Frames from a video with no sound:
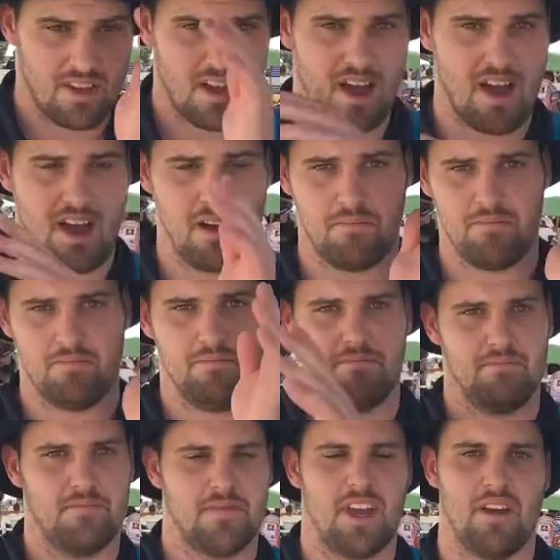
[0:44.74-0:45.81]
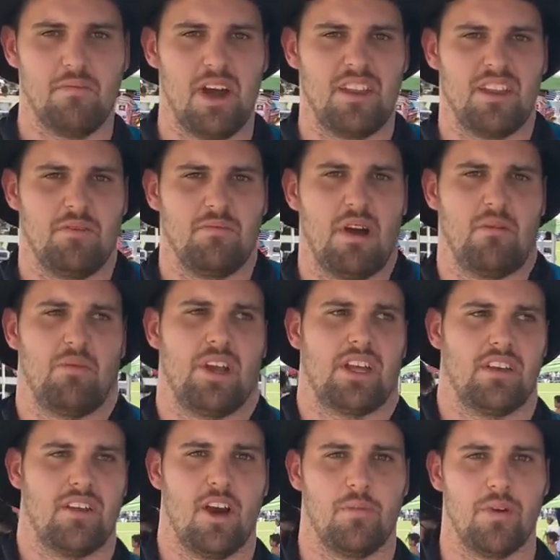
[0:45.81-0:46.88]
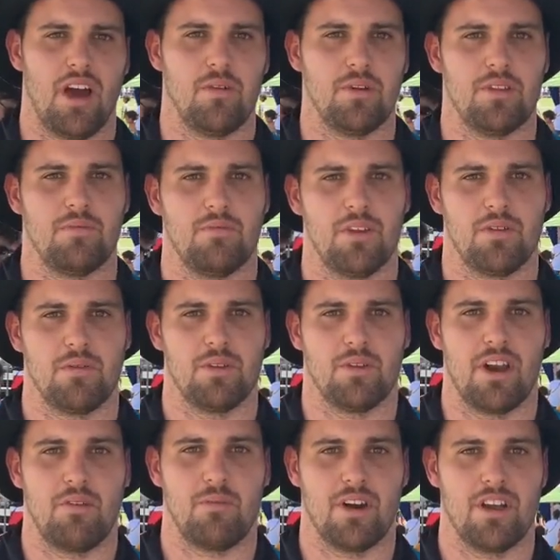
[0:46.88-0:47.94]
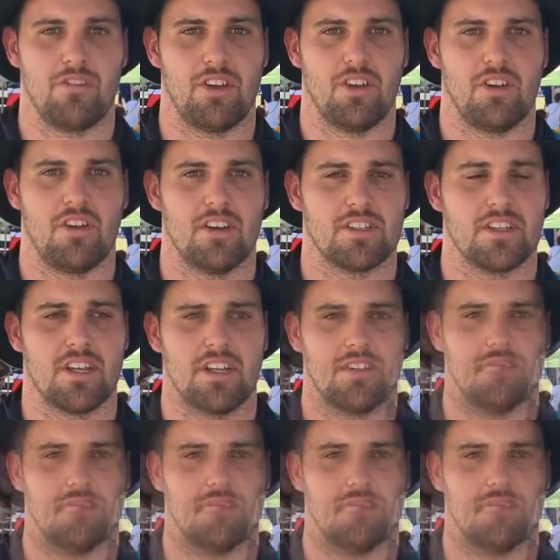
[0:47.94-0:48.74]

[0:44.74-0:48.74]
um, yeah, mainly, but we can help out with, with, with whatever you guys need.